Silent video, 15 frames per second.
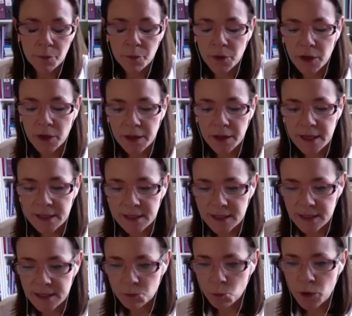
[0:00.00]

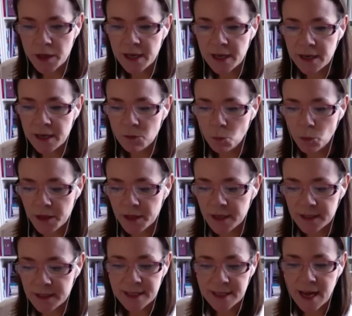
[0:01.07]
This
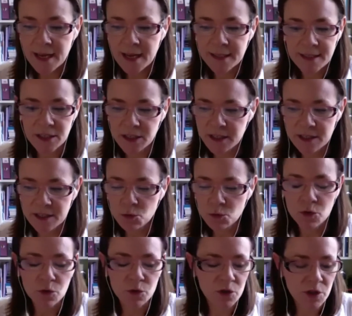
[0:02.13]
within SAS, there's all
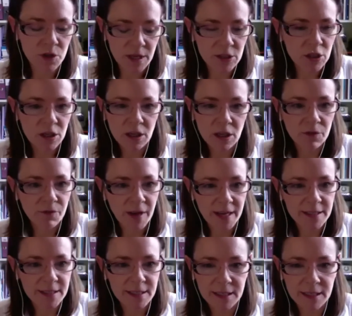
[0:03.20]
sorts of things you can
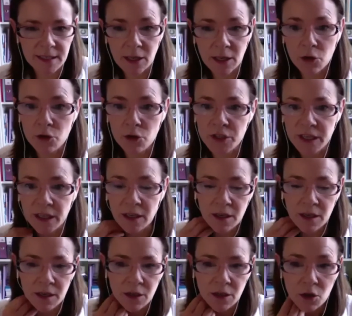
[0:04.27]
invest in, including
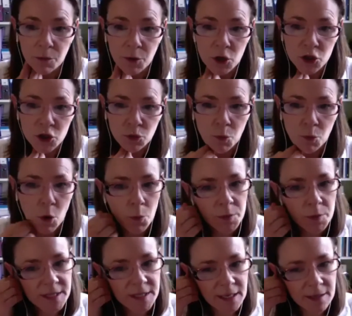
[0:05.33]
commercial
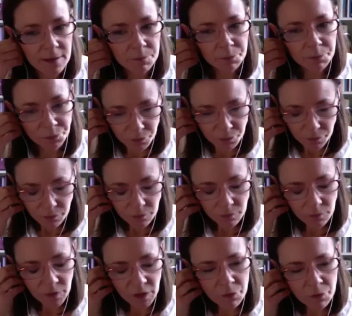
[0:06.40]
property. And
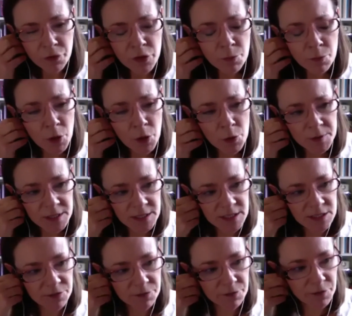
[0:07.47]
for the purposes
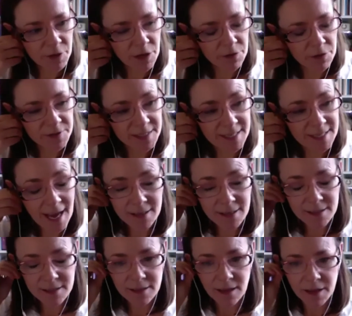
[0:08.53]
of
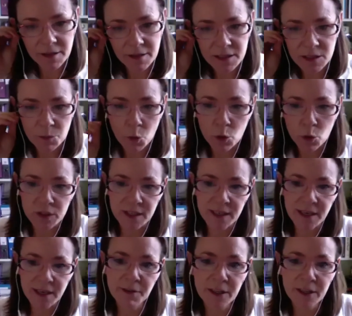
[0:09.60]
SAS, supported
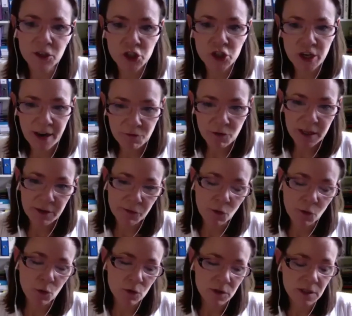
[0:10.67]
living generally
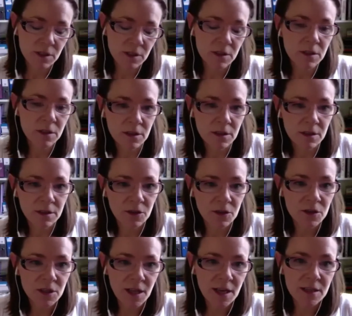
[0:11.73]
falls under
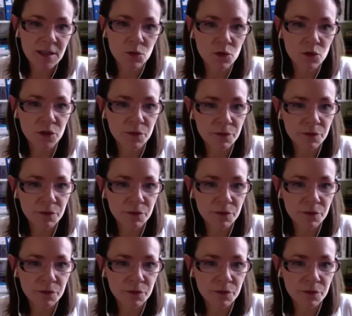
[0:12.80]
that sort of